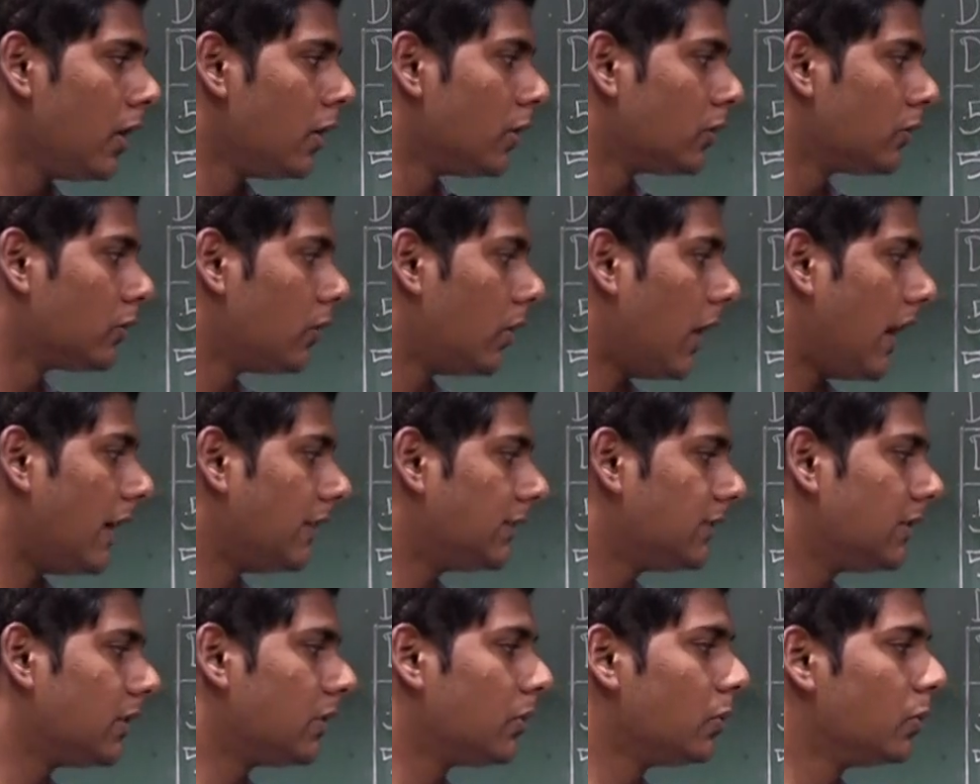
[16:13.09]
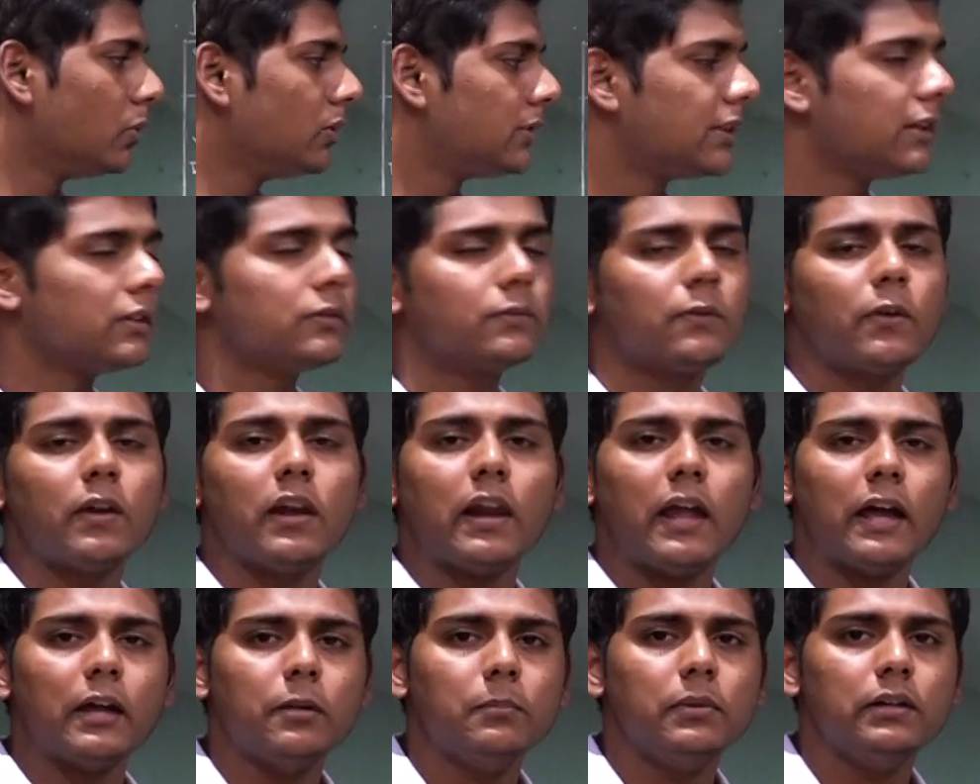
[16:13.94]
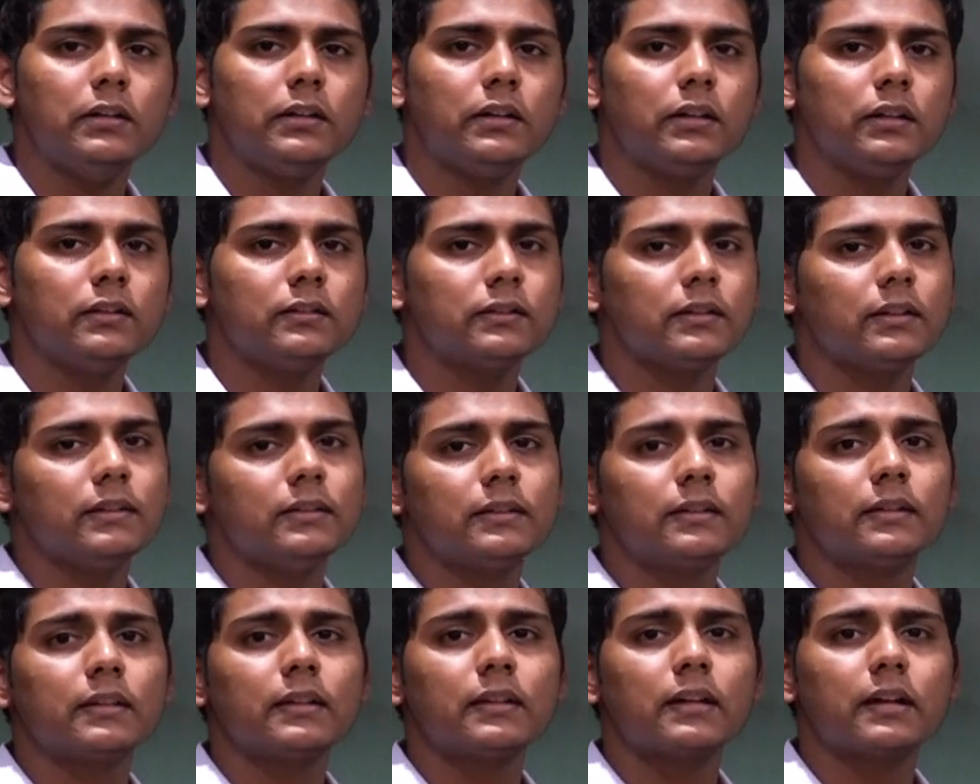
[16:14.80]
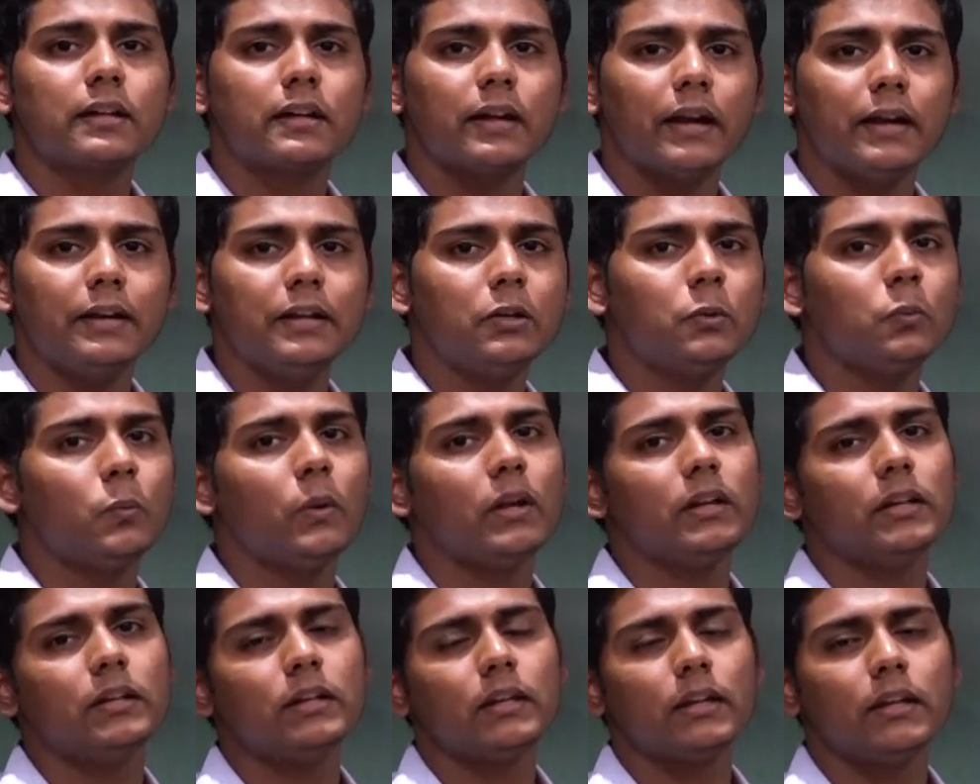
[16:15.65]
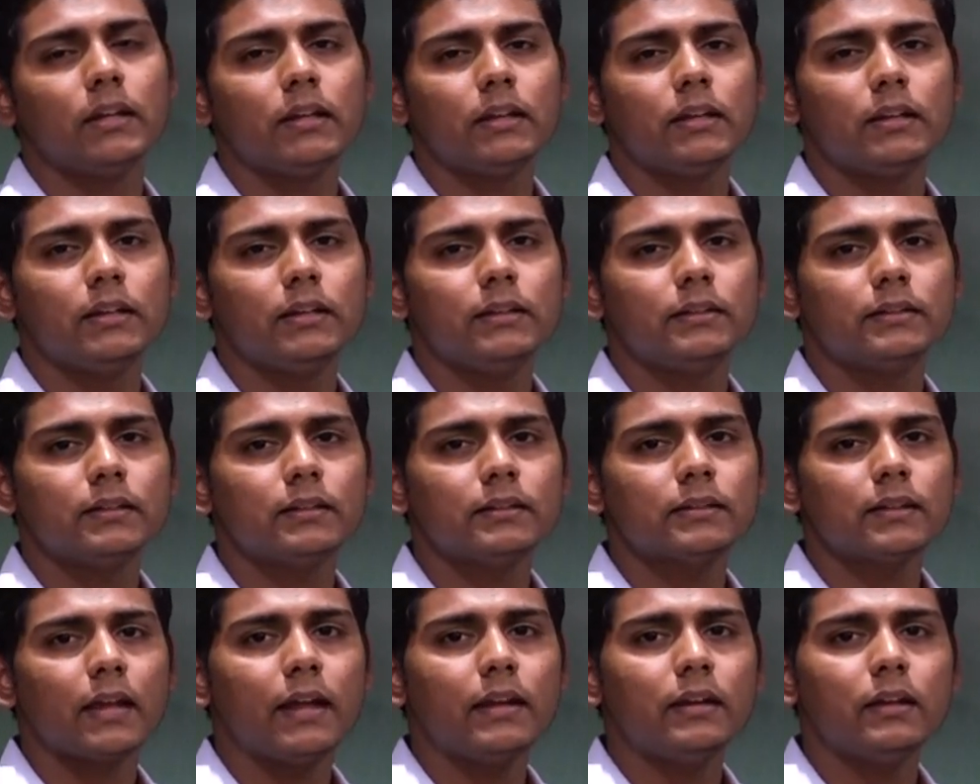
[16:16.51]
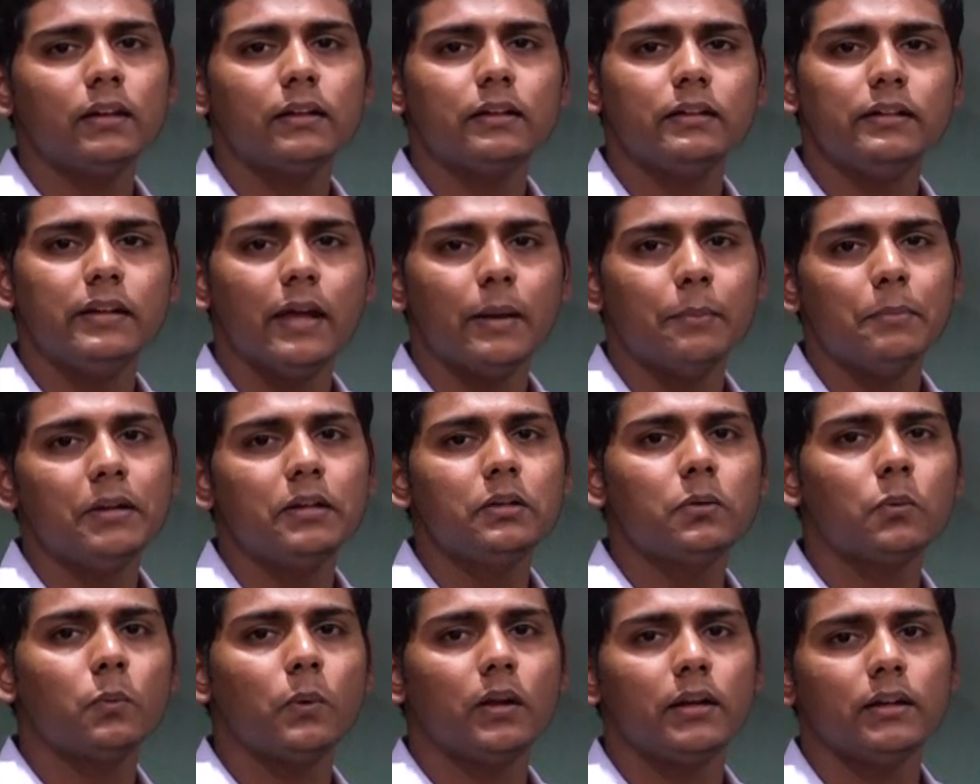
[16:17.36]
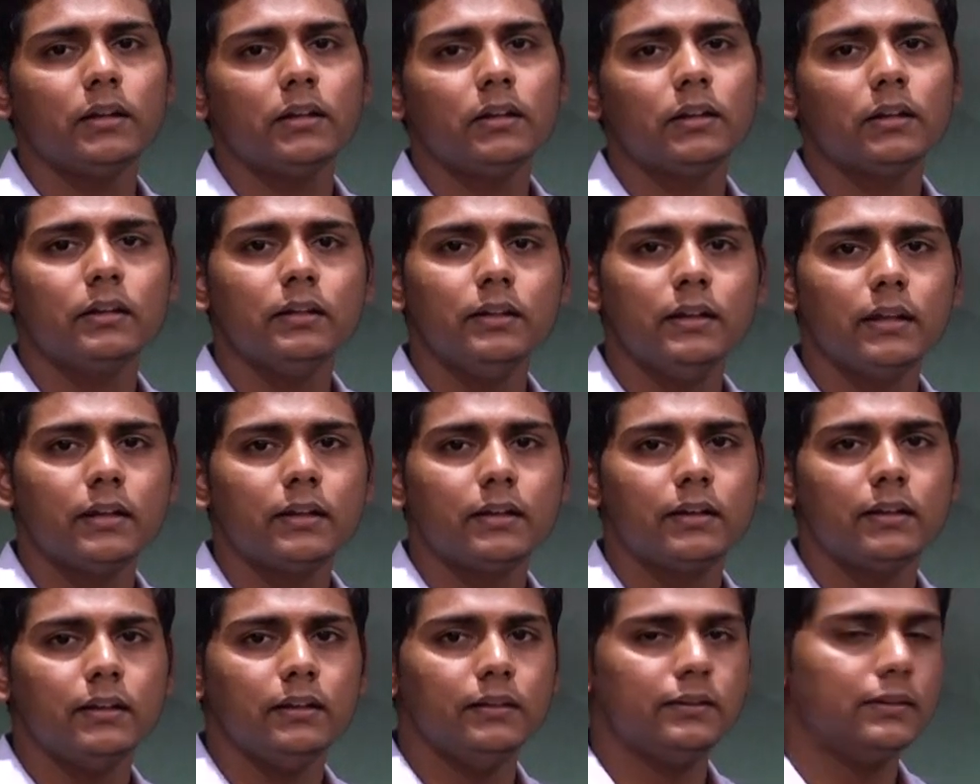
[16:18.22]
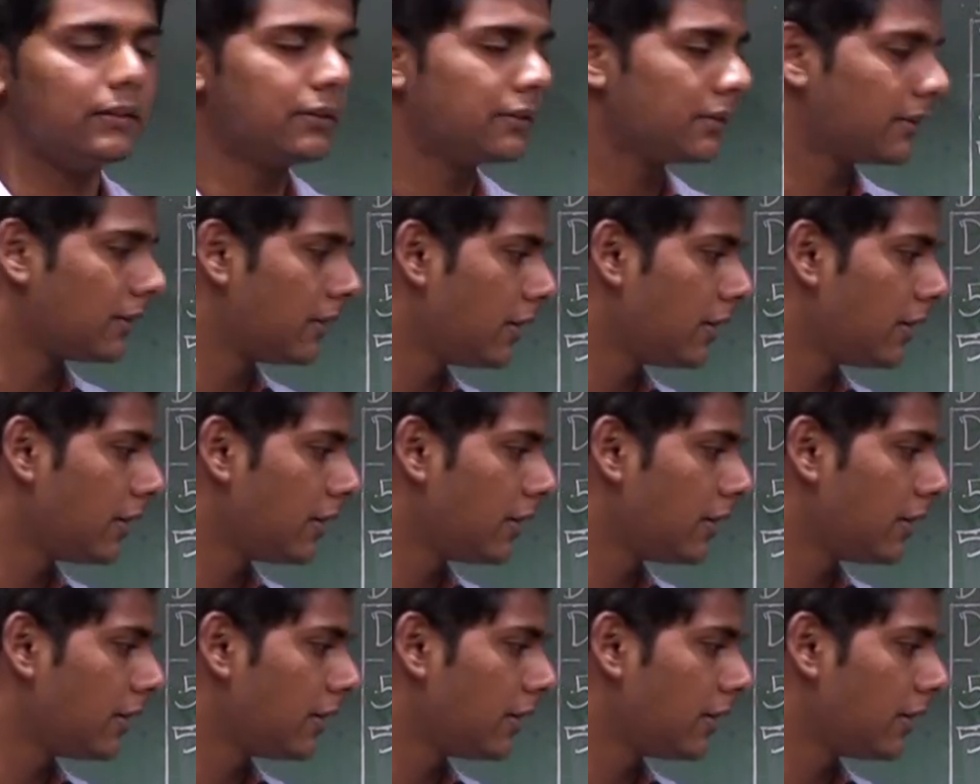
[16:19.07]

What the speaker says: So as the rule says, for liabilities, it's credit when it increases and debit when it decreases.